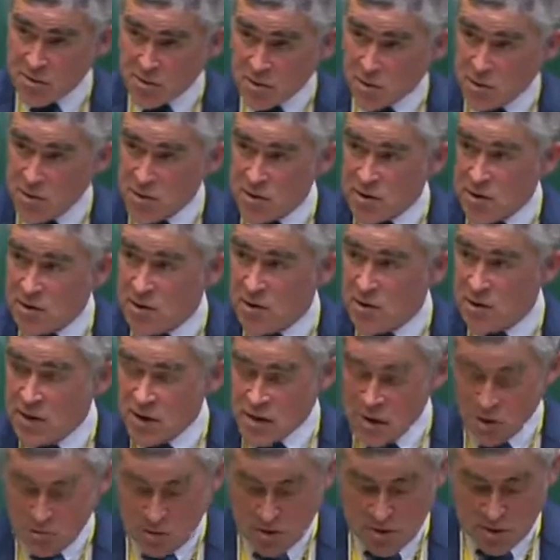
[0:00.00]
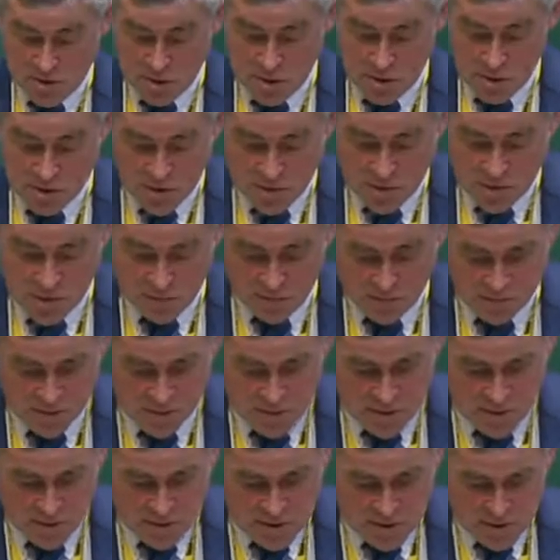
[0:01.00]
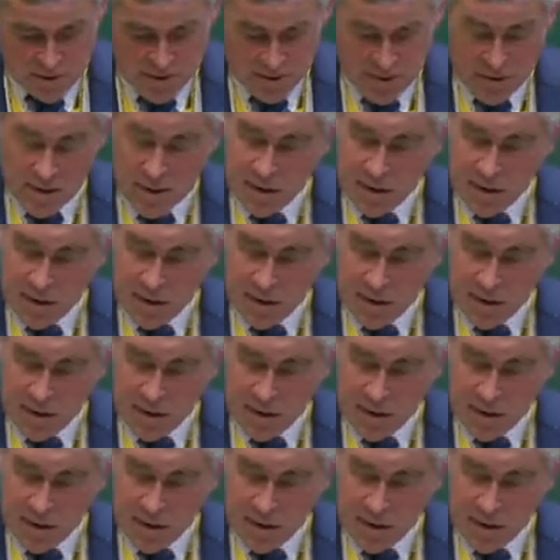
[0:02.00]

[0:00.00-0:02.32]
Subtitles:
project the way the Scottish Government does.